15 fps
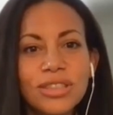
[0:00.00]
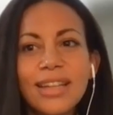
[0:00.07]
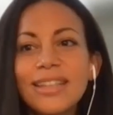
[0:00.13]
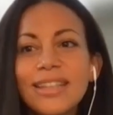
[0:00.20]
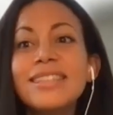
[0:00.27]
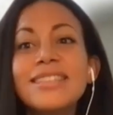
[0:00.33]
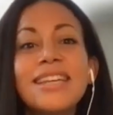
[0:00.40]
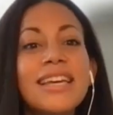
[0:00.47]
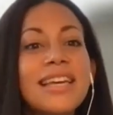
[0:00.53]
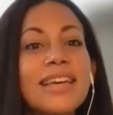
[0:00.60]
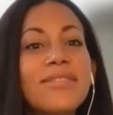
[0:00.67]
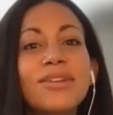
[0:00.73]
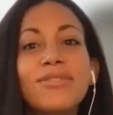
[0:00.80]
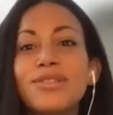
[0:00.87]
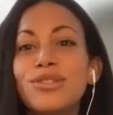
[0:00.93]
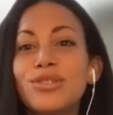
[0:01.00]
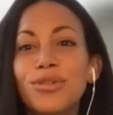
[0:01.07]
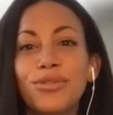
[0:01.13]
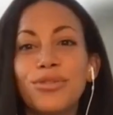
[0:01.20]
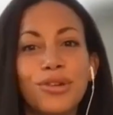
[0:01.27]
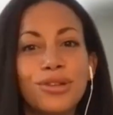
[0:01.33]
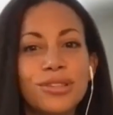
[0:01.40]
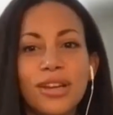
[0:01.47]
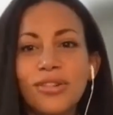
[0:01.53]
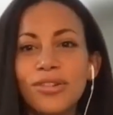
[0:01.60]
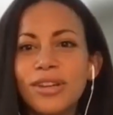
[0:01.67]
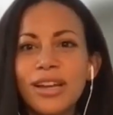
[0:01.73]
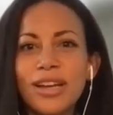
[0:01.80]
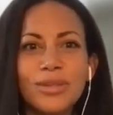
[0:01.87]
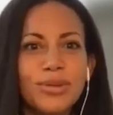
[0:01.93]
Let's say, even if it's your first 100
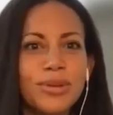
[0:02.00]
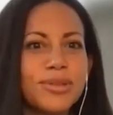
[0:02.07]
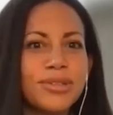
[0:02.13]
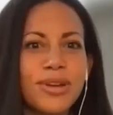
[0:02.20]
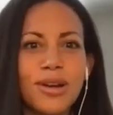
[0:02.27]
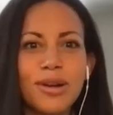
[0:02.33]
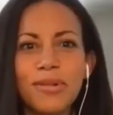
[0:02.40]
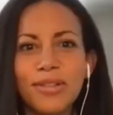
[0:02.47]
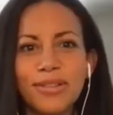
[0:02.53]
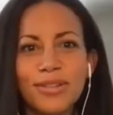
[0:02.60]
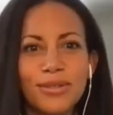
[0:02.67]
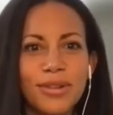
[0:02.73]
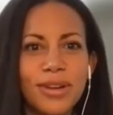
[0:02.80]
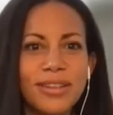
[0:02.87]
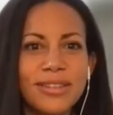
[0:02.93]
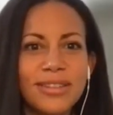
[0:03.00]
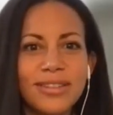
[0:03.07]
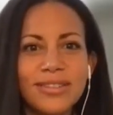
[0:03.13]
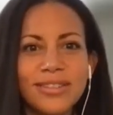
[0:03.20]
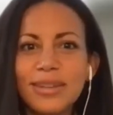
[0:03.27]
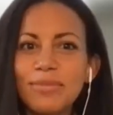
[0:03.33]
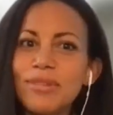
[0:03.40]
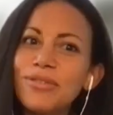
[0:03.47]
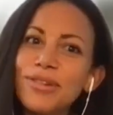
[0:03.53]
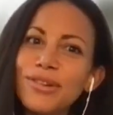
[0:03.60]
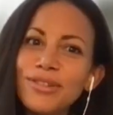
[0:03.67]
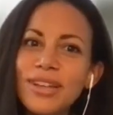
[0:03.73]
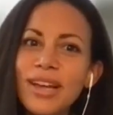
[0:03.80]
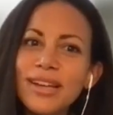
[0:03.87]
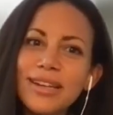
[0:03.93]
days, we always talk about this, right? As leaders, like my
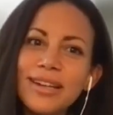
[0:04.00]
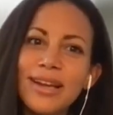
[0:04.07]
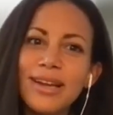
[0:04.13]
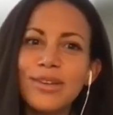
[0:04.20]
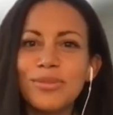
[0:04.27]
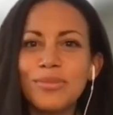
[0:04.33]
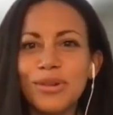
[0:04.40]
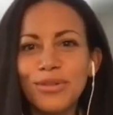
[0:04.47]
first 90 days, my